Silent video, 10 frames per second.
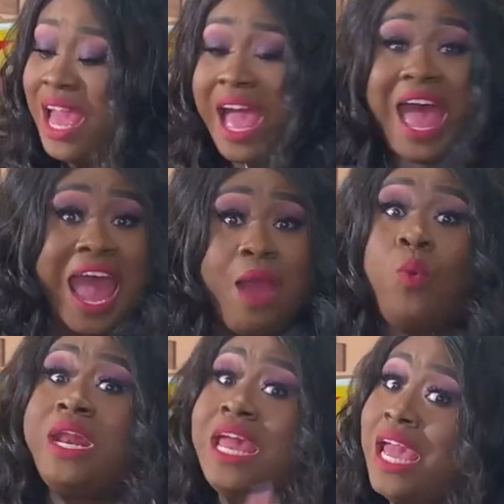I
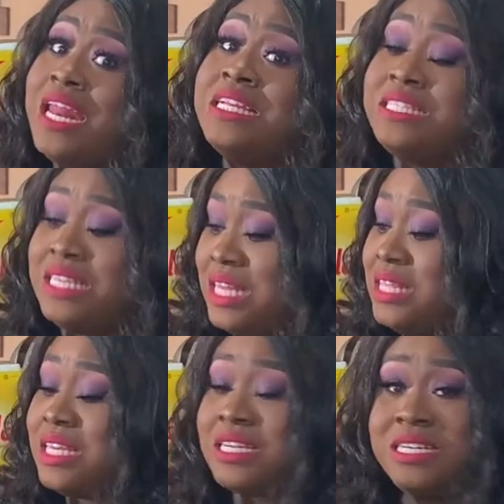went ahead and did
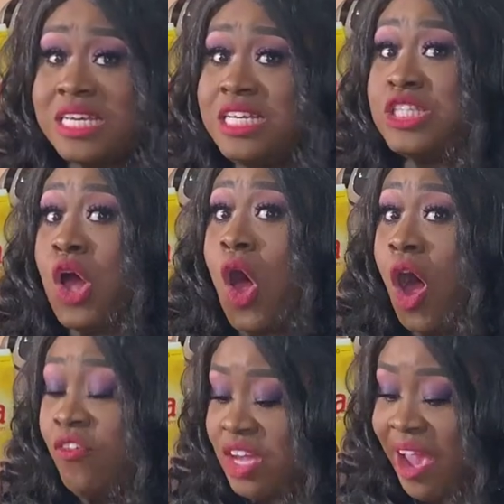the cookies
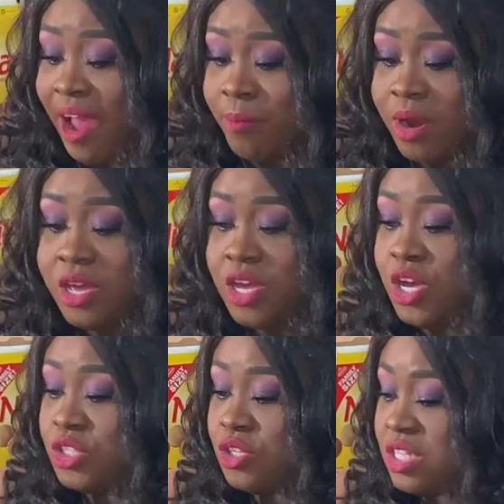off camera.
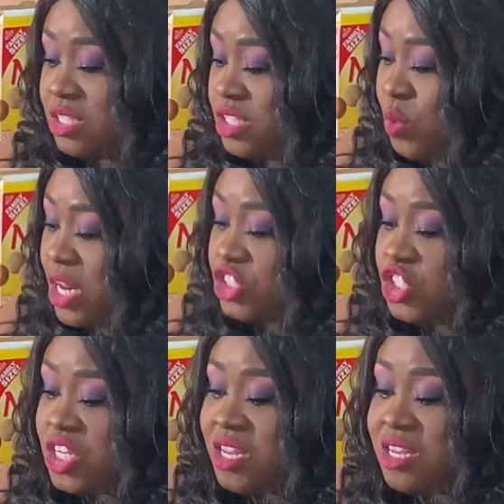So this is what it
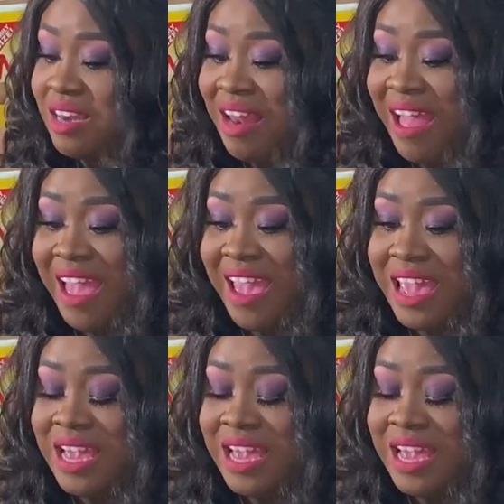should look like.